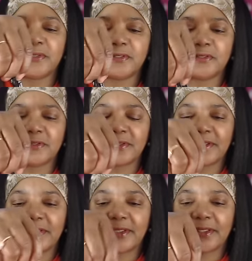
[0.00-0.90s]
just
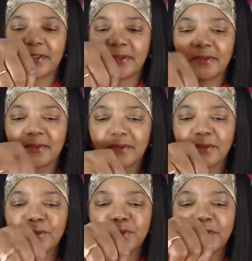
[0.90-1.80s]
let that
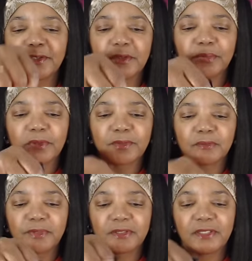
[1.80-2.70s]
loosen up a
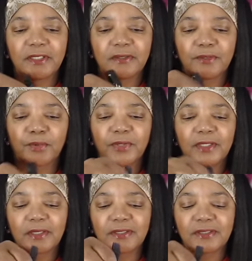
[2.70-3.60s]
little bit to get the
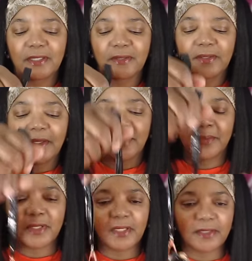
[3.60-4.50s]
crinklies out
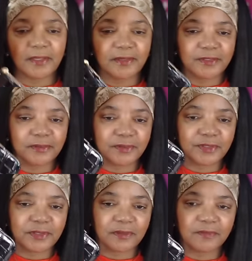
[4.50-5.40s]
but I thought this was
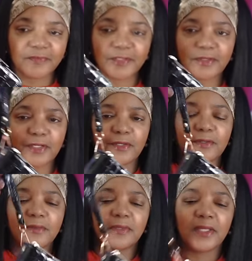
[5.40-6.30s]
so very
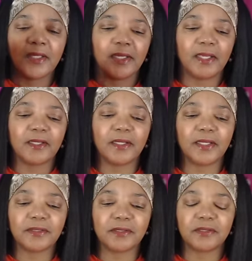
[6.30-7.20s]
cute and it
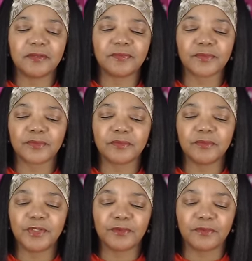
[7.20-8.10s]
has enough
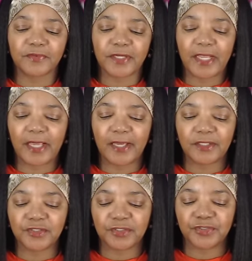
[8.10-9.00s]
room you know for
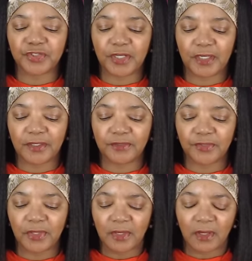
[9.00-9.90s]
cash and
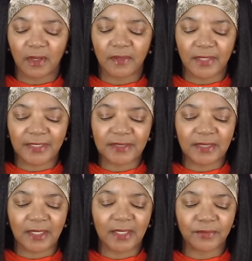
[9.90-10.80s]
change on that
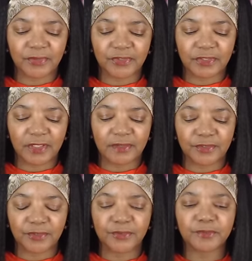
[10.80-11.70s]
side where it just had the
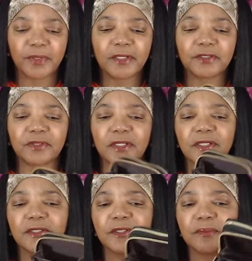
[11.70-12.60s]
two spots right
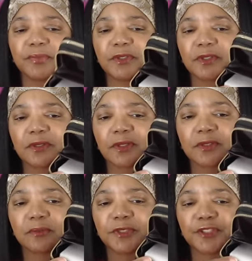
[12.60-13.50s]
here you can put a
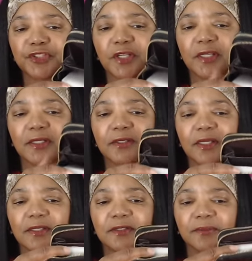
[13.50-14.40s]
little bit of change
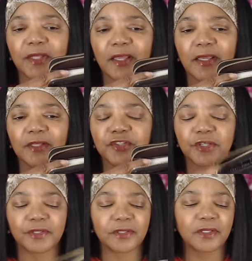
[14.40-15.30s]
and some cash
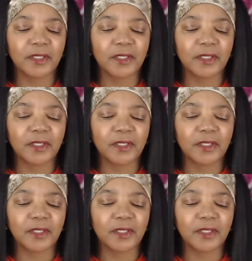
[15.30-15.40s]
here